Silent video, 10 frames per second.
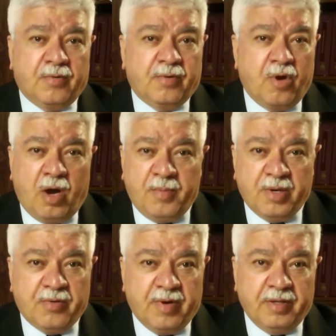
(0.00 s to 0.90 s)

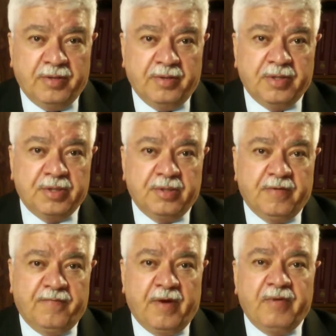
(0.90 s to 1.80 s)
common creditors,
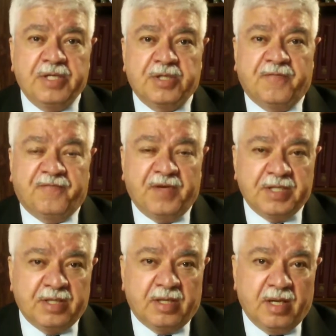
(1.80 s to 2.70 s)
very
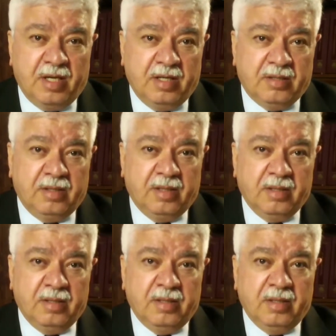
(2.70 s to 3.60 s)
sophisticated
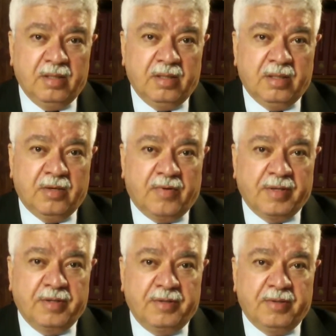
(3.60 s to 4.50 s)

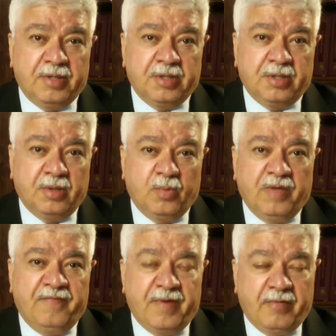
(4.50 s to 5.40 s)
creditors
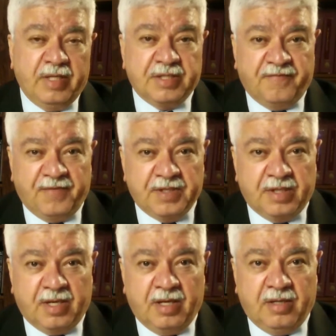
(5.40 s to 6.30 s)
with very
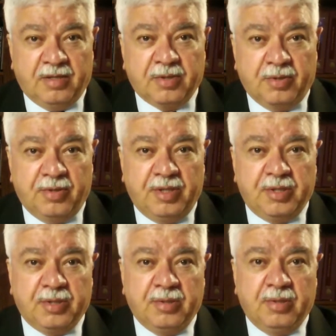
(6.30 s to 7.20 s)
sophisticated
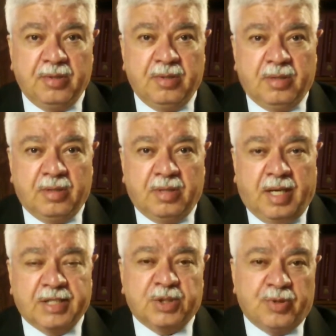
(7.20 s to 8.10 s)
attorneys.
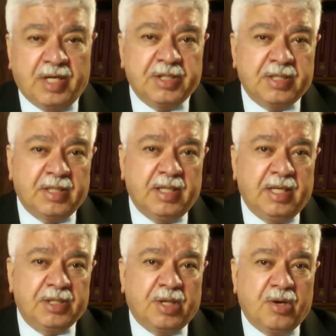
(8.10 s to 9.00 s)
A trust
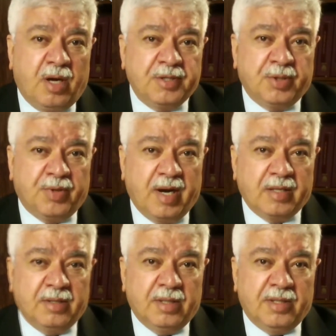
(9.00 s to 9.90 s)
is a
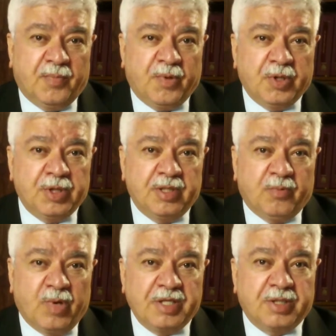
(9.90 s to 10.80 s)
contract. The person
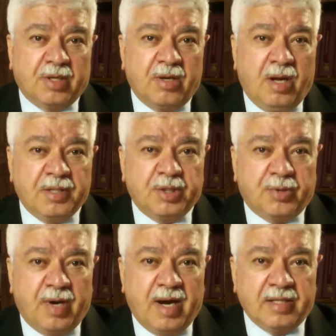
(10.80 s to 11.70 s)
that writes the
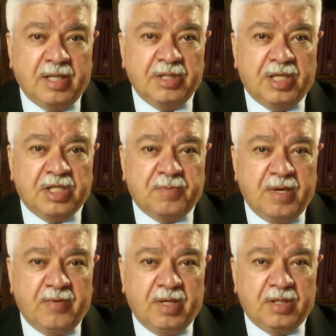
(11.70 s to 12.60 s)
contract, his
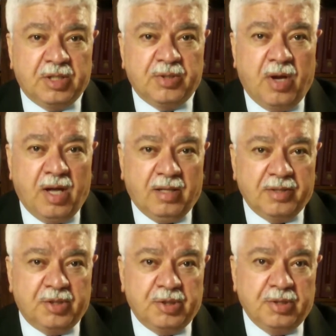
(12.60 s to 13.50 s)
experience, his
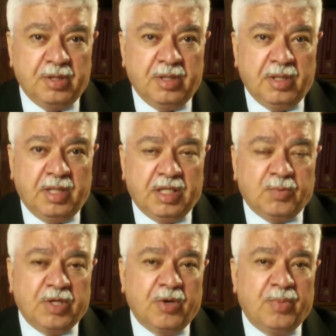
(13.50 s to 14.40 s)
knowledge is
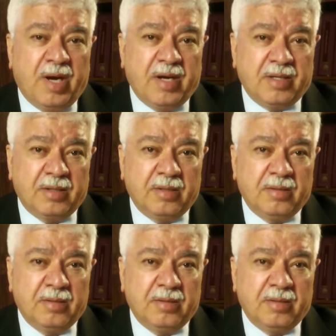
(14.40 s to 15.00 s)
what you're buying.